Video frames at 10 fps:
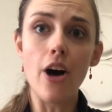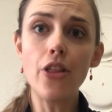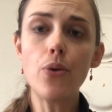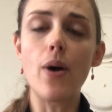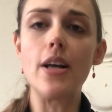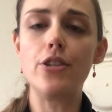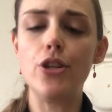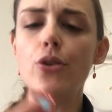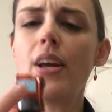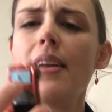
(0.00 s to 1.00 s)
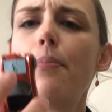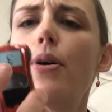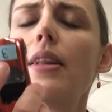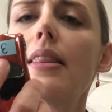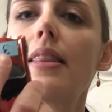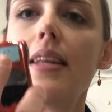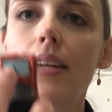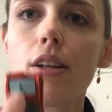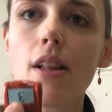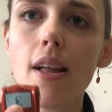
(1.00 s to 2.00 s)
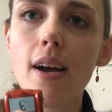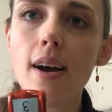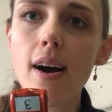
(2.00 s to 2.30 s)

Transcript: Otherwise, you can put little